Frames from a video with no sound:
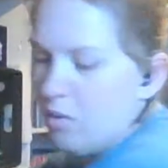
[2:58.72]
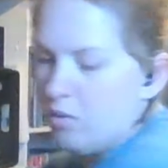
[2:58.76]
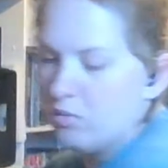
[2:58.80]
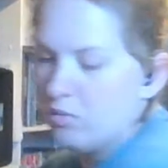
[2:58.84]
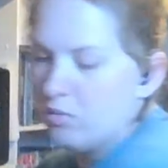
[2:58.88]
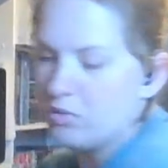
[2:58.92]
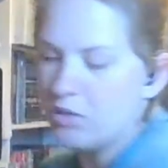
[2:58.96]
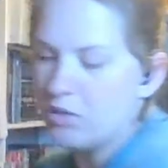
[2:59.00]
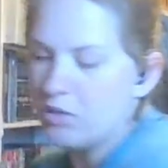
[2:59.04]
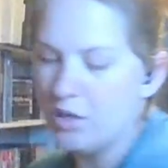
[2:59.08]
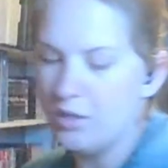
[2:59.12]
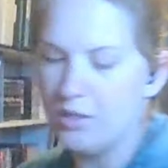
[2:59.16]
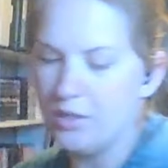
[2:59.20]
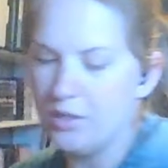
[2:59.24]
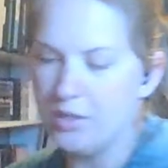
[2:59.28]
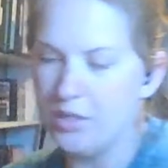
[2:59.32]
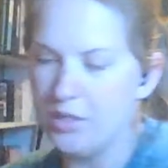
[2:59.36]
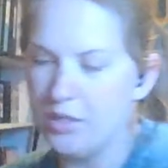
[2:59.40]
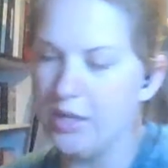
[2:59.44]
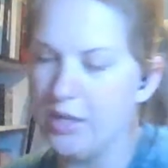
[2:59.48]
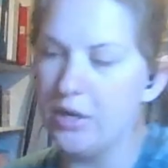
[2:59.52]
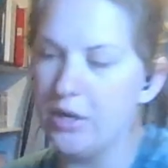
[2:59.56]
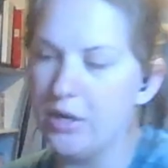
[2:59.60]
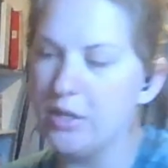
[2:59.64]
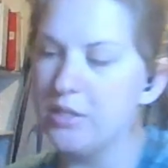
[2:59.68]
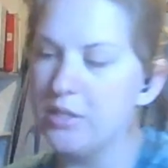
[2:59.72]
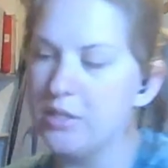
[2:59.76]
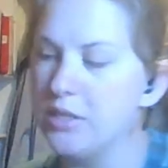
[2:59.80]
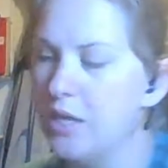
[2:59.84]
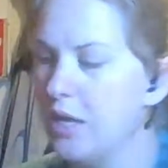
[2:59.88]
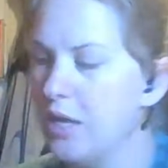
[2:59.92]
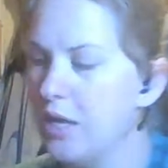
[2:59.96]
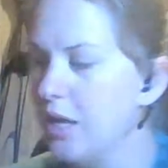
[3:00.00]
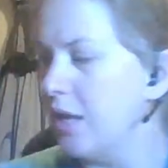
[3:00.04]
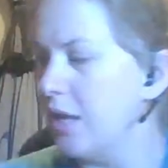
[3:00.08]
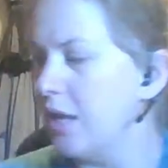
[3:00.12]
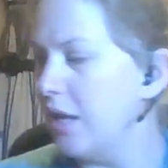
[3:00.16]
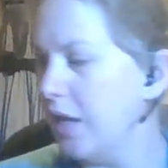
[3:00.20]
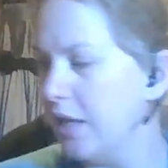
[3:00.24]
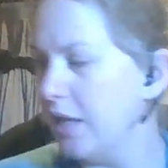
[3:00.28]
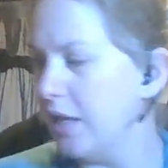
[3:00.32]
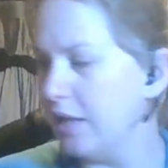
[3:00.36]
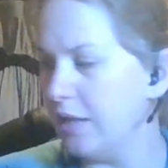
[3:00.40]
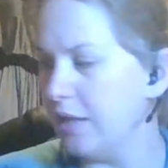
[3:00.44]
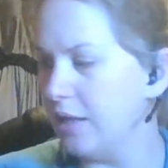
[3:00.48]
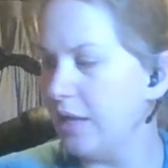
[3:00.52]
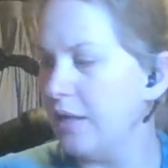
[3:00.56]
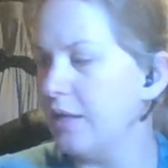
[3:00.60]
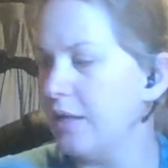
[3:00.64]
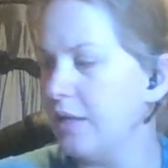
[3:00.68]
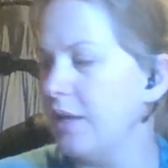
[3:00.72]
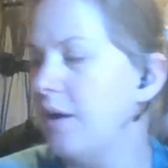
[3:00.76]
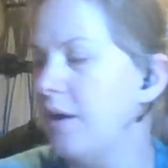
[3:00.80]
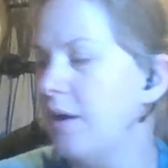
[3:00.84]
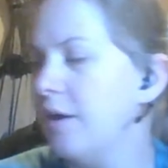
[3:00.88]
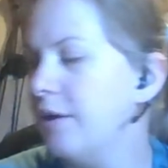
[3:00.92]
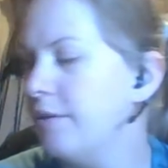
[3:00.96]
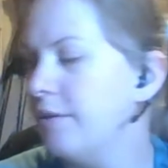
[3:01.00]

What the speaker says: molds on clearance. And then,